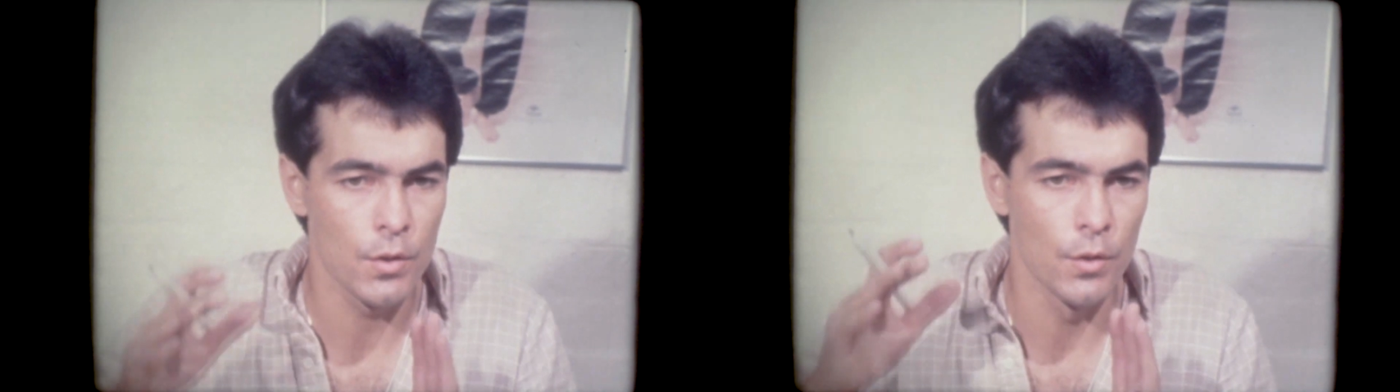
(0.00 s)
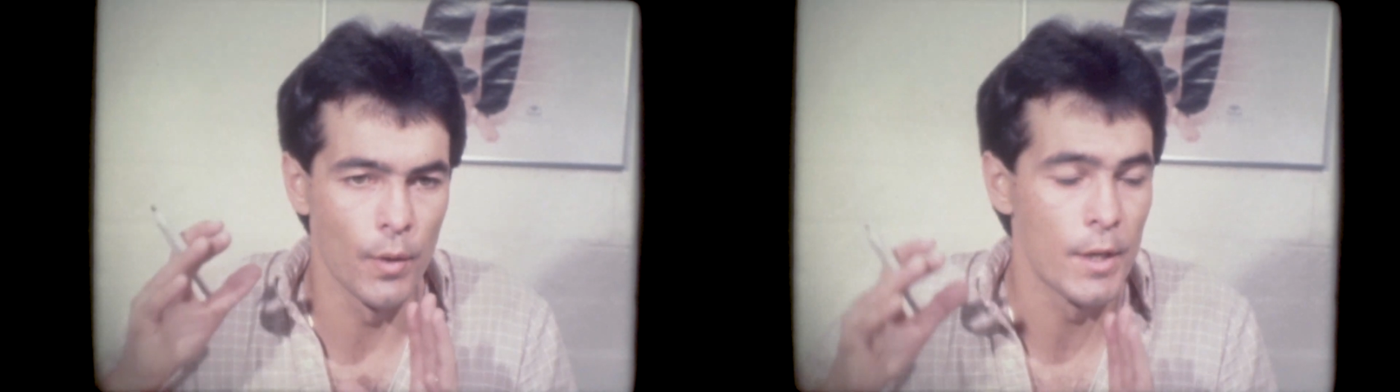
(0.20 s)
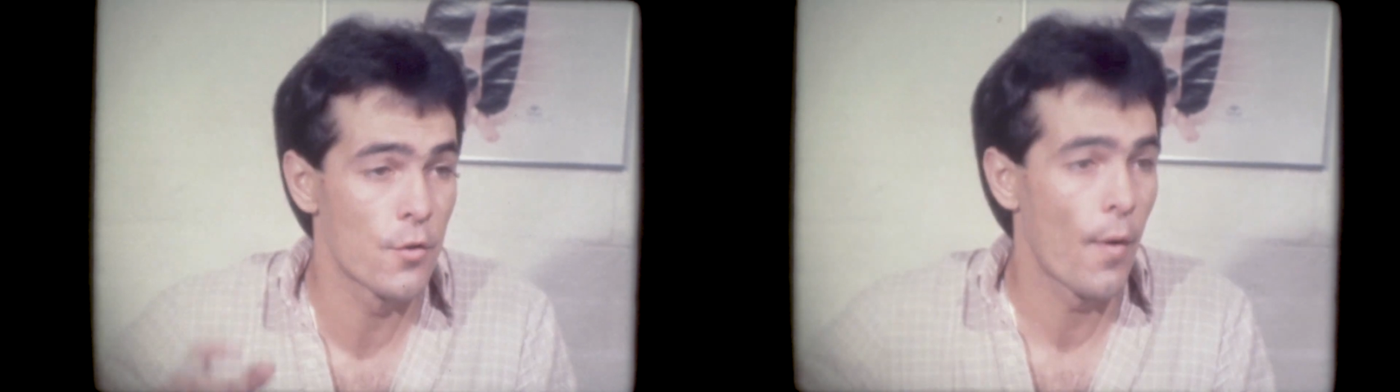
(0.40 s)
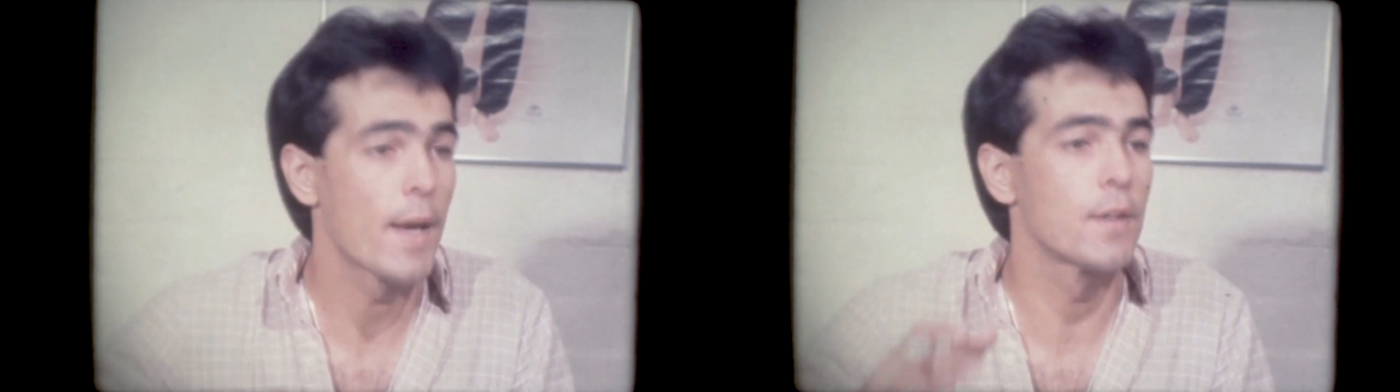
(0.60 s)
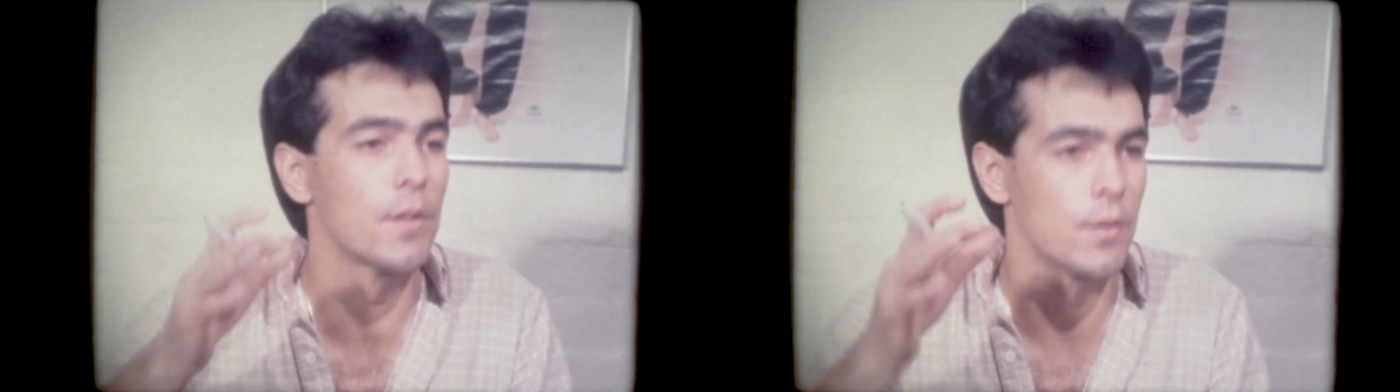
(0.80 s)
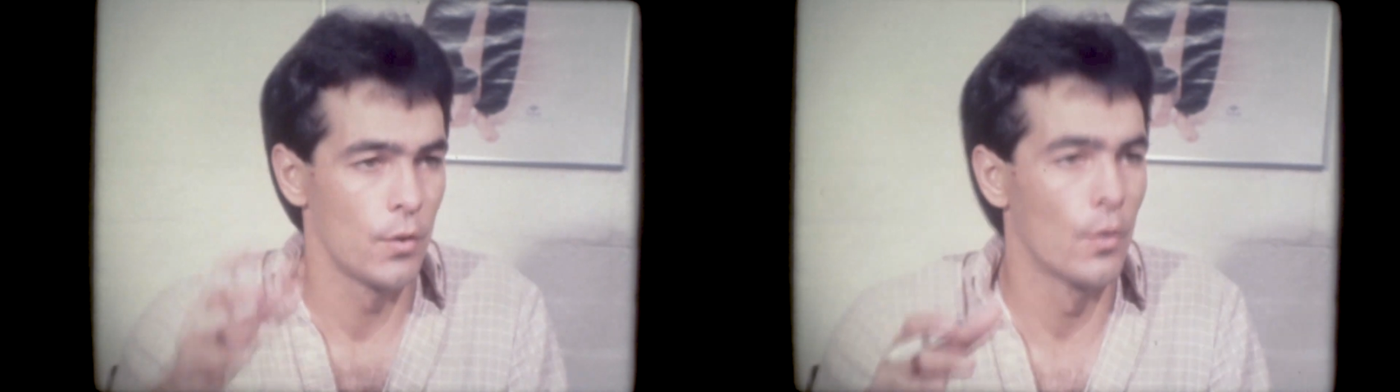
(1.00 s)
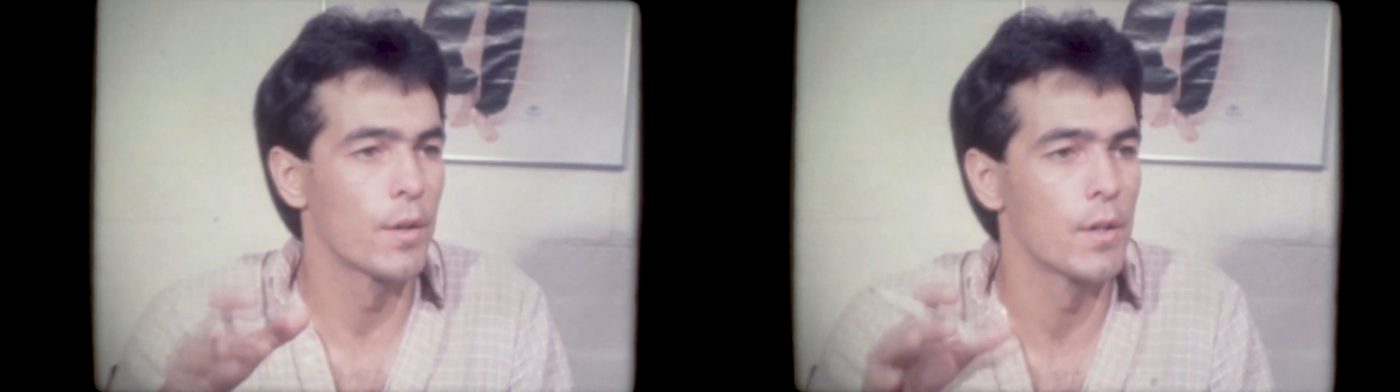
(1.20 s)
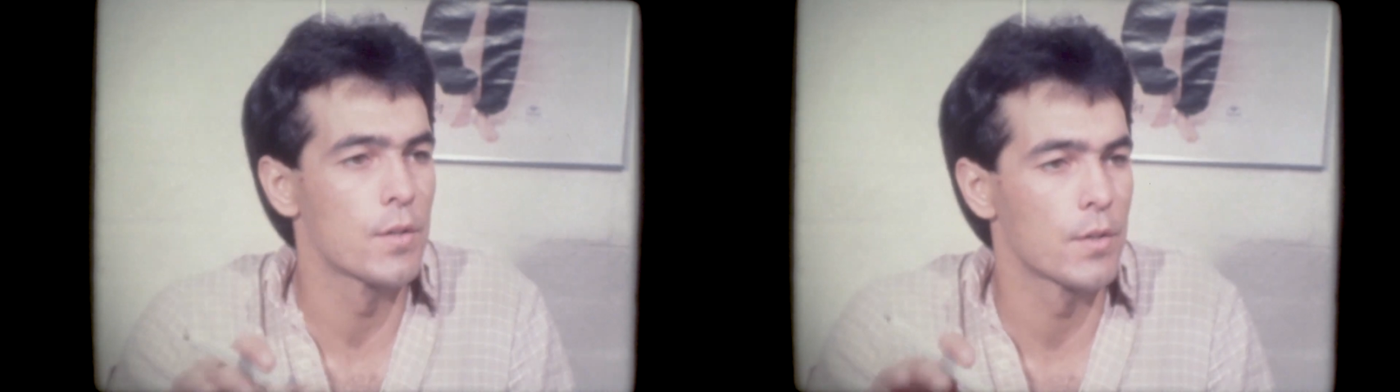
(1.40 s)
to attract the
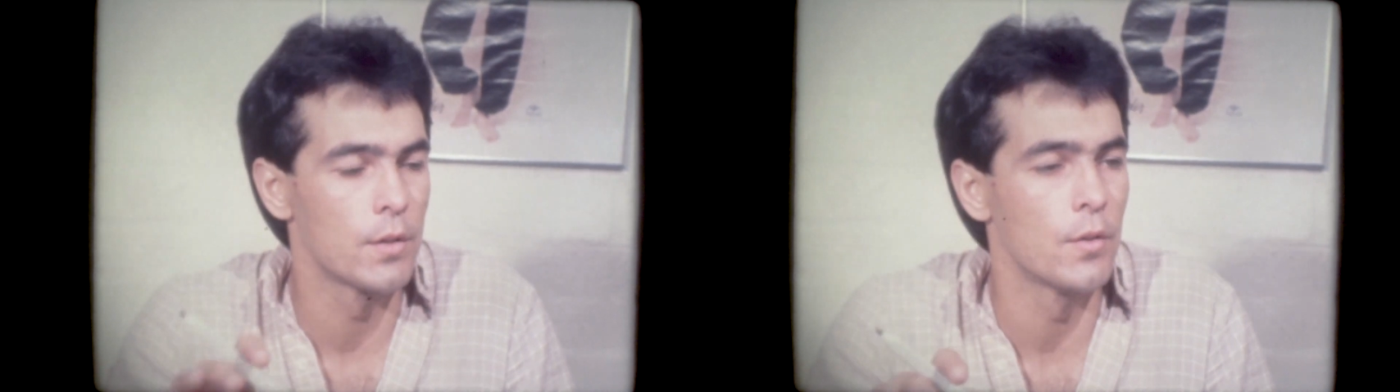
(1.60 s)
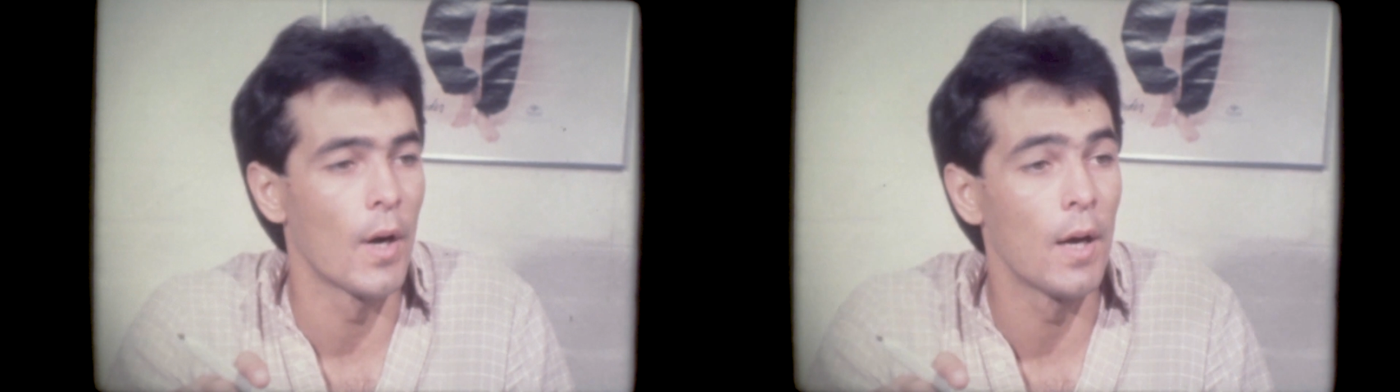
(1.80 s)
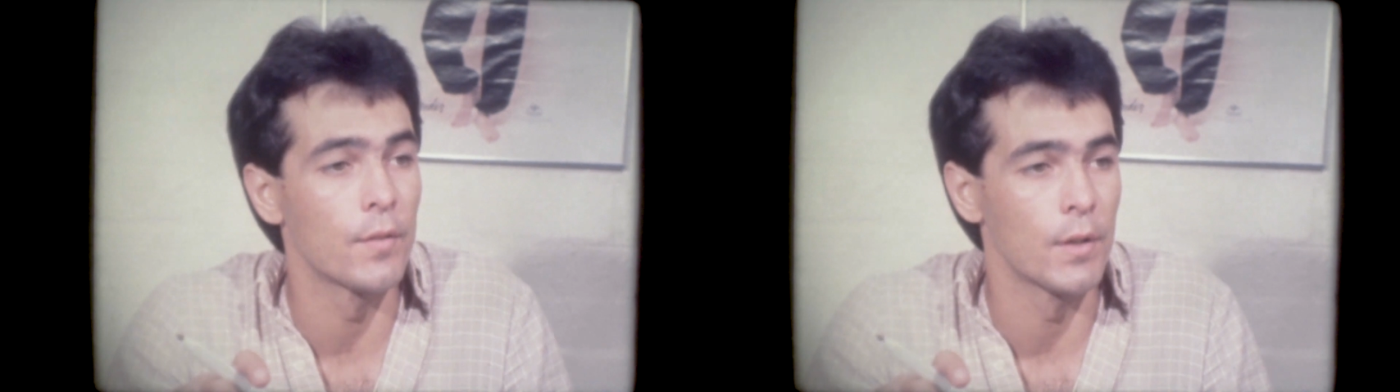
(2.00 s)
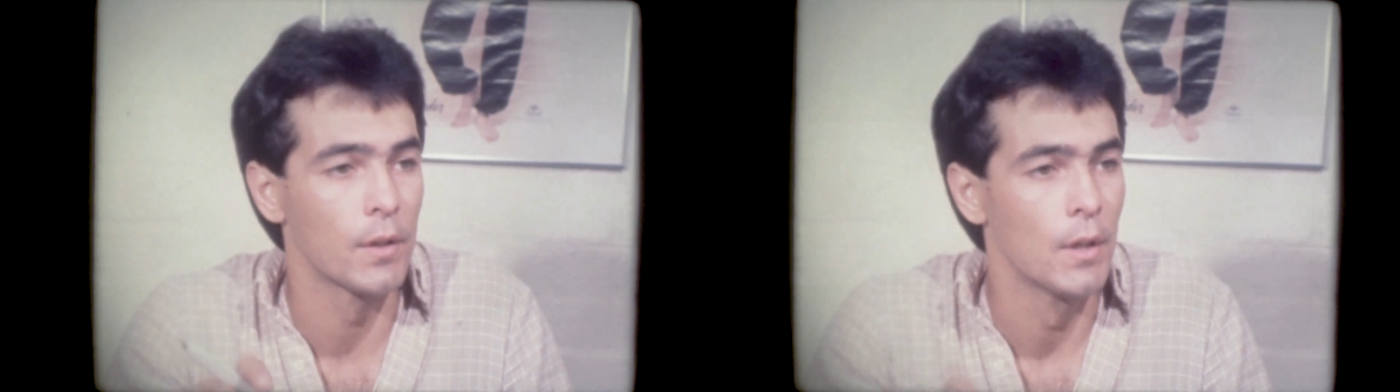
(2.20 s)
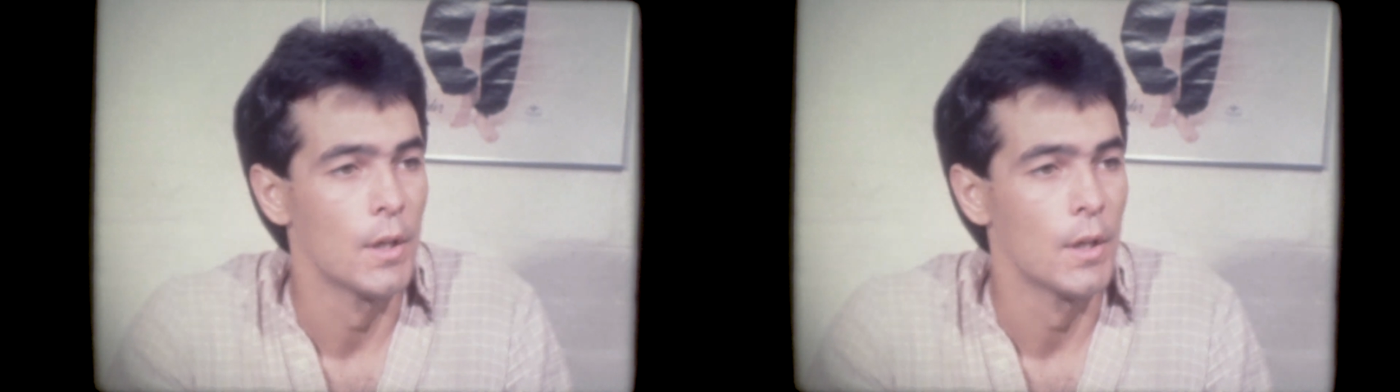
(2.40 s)
audience that you're after.